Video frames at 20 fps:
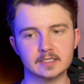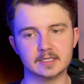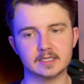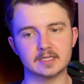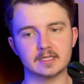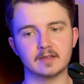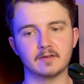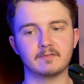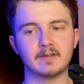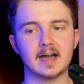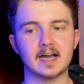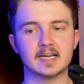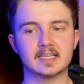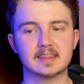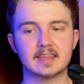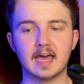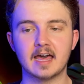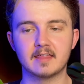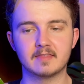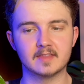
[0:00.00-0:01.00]
the fact
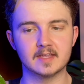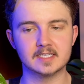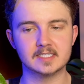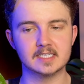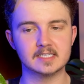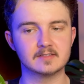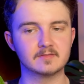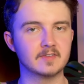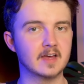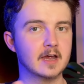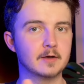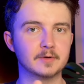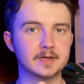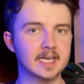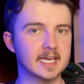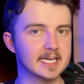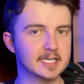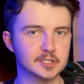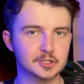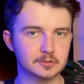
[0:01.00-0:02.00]
that this is
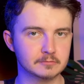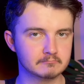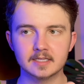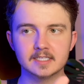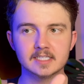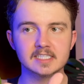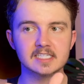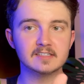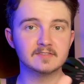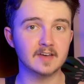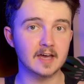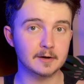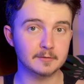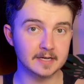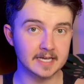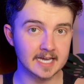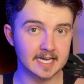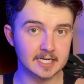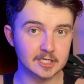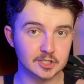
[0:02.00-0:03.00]
variegation. This is
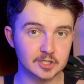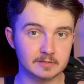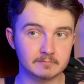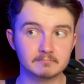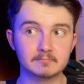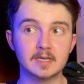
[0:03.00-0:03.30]
variegation.